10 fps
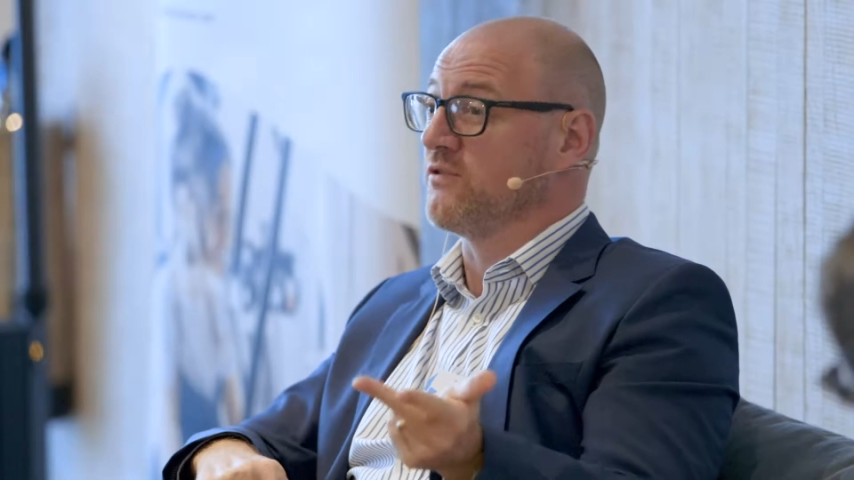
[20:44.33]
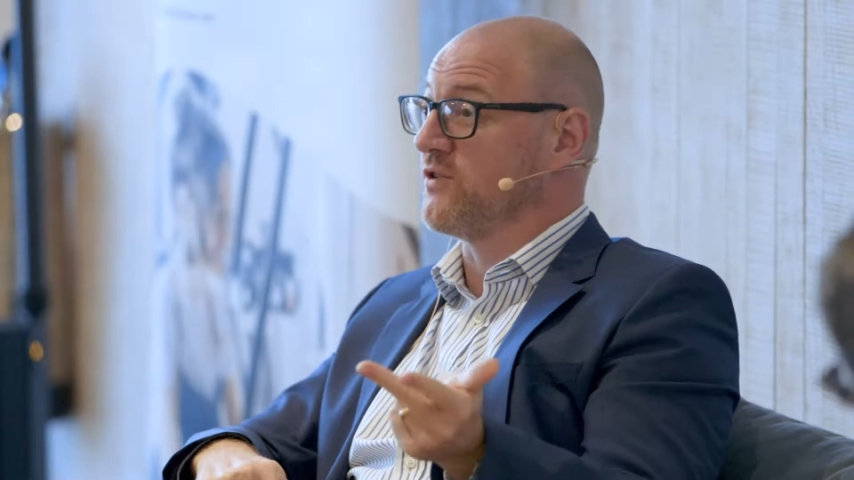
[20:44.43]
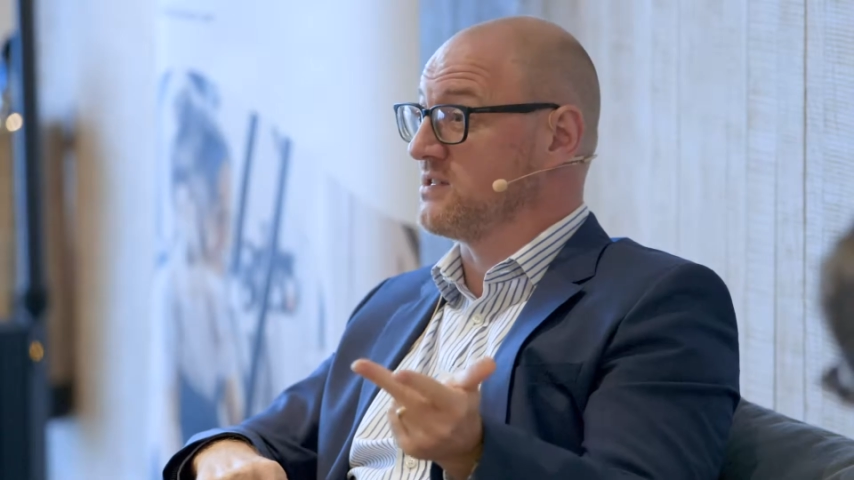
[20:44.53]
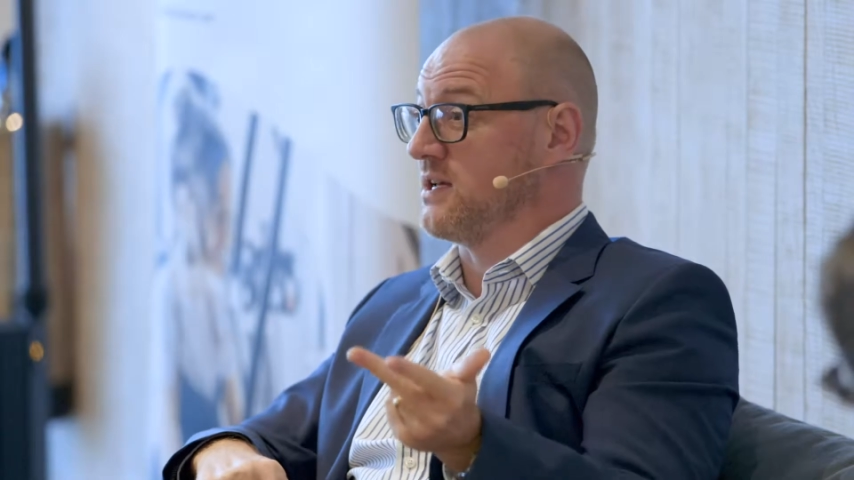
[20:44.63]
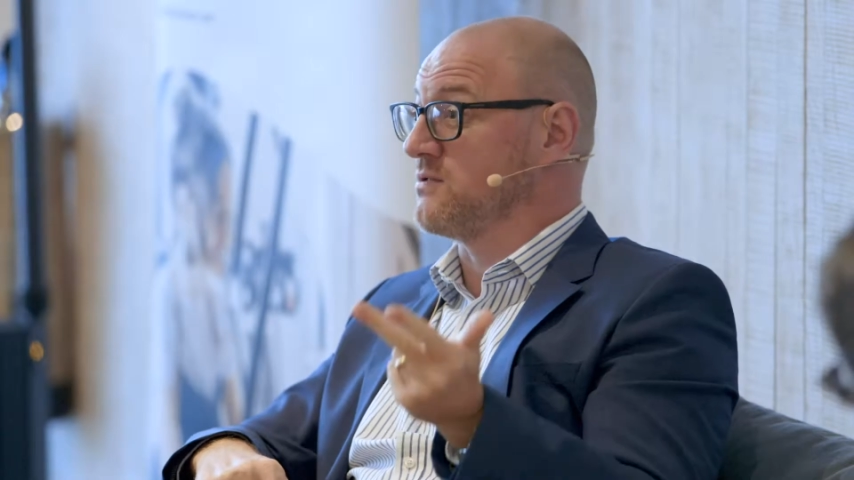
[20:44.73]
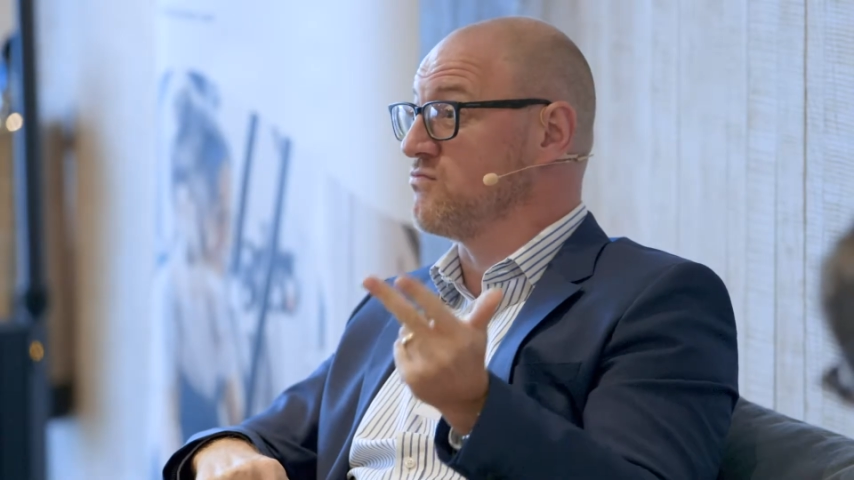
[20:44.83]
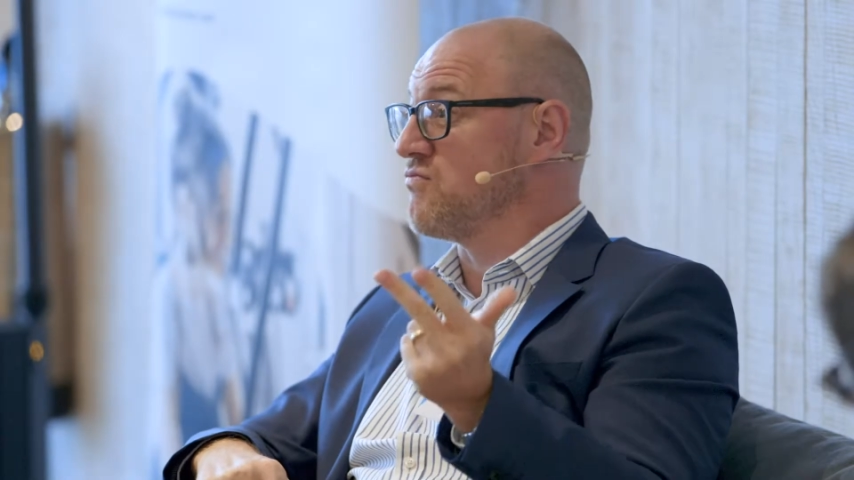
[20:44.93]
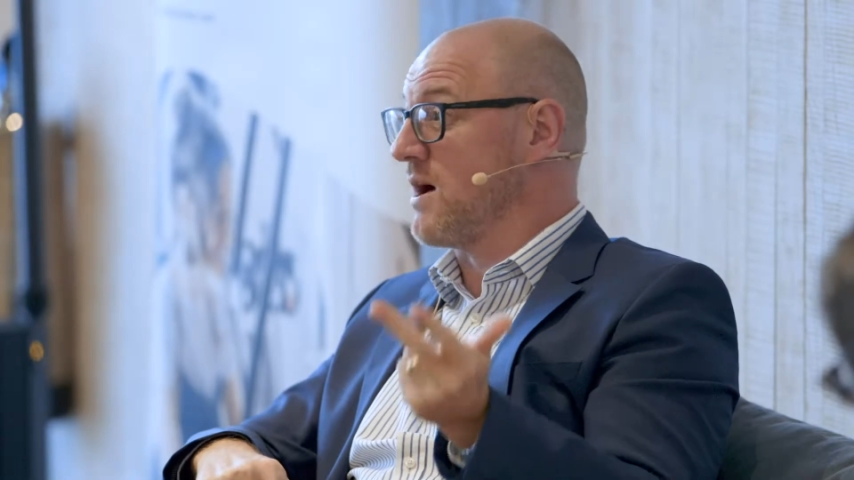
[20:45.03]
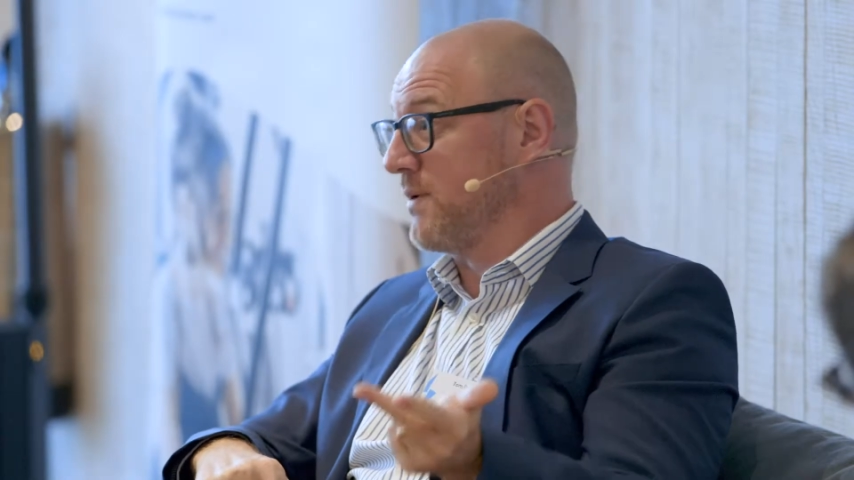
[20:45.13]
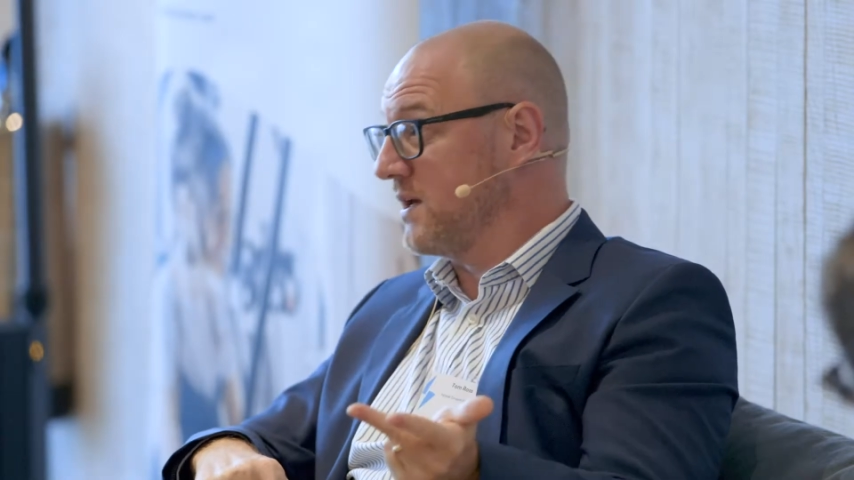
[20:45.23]
the first day was
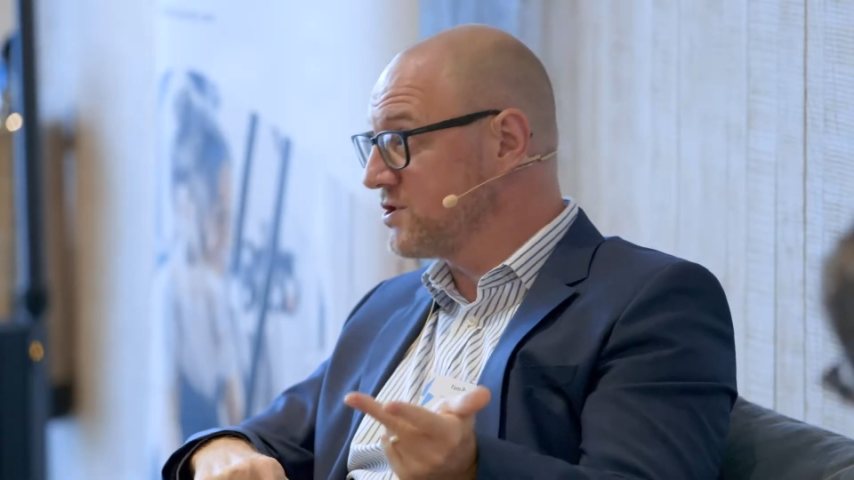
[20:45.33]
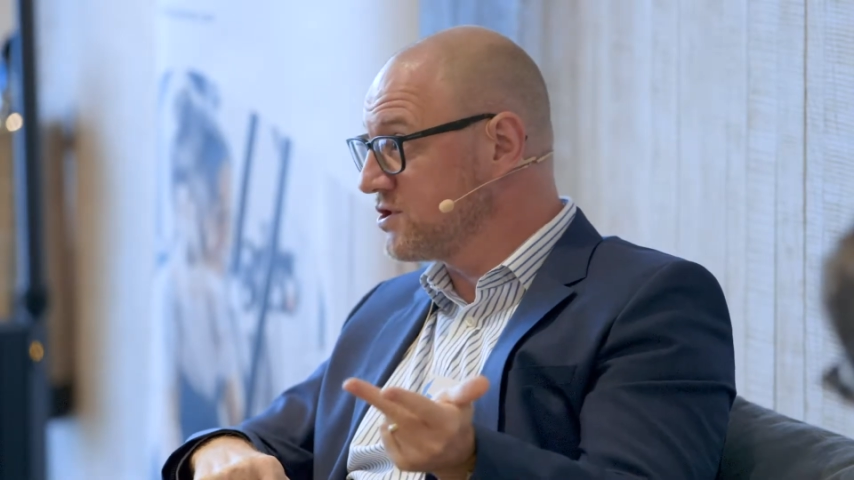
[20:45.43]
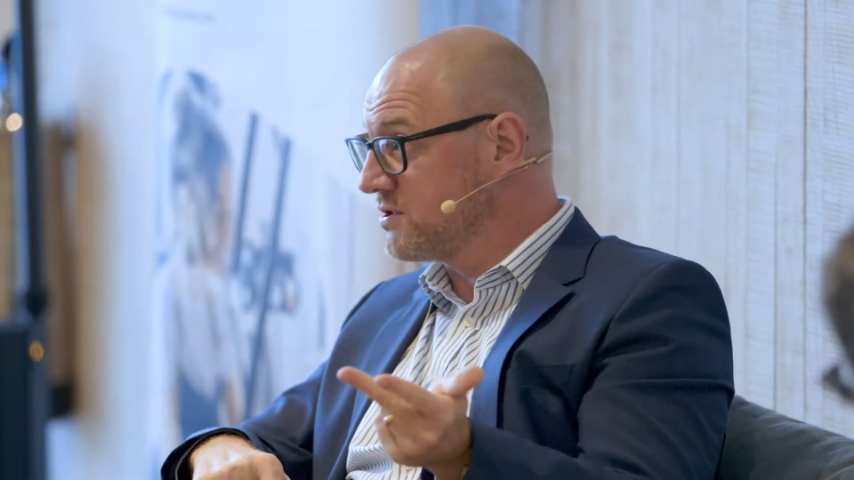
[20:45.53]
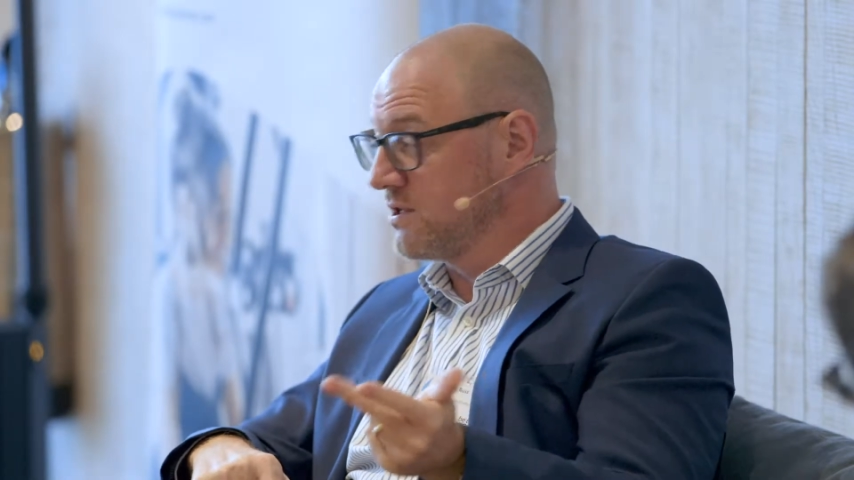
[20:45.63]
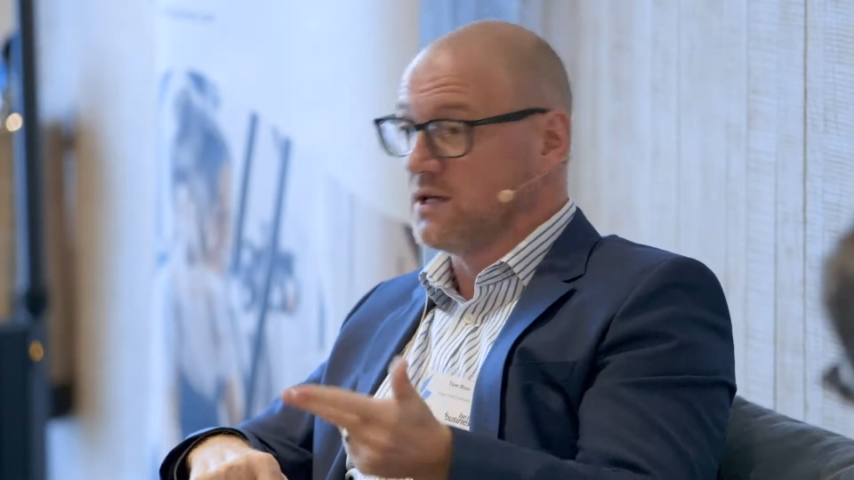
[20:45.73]
rubbish.